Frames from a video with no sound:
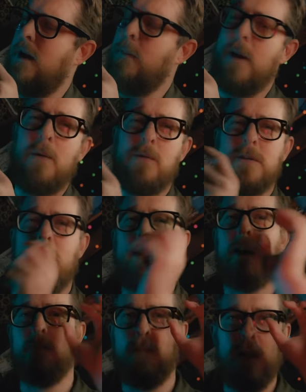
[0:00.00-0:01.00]
I mean, I was
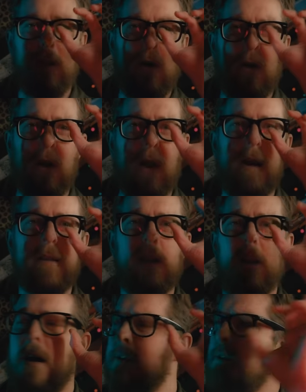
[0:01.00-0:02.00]
getting like big goggle-eyed
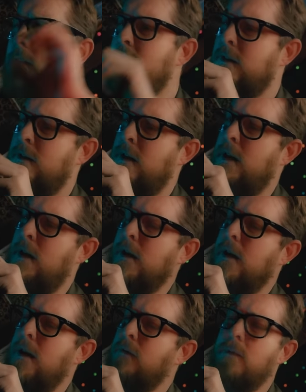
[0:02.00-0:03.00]
glasses
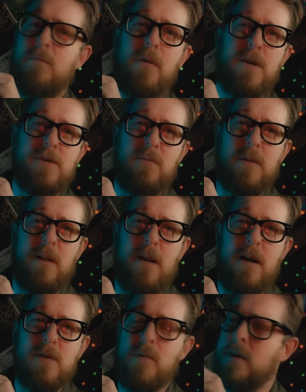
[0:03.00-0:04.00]
kind of impression with the
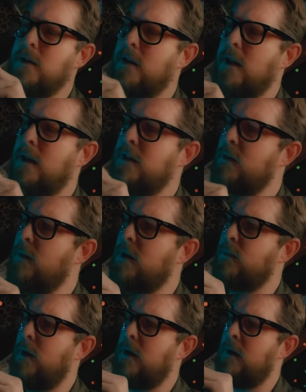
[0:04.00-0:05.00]
last ones. I think these are
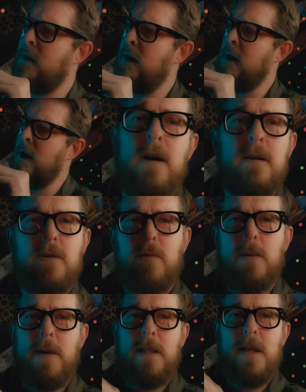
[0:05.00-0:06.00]
much better. So
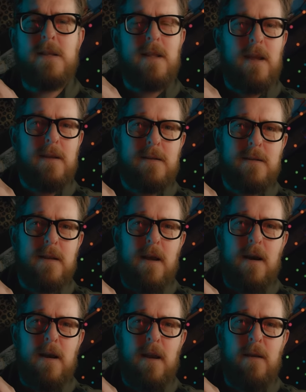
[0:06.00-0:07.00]
when I make these things,
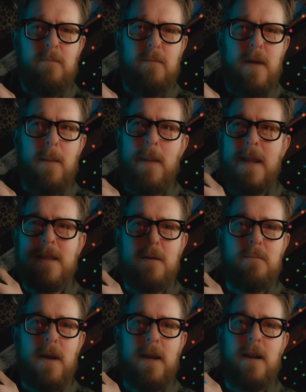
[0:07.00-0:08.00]
I, I make
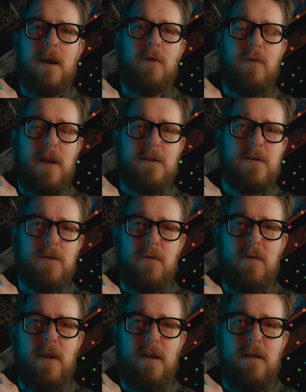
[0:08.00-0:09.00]
them and then I create a
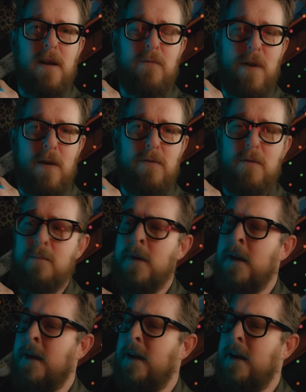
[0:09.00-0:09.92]
story around them.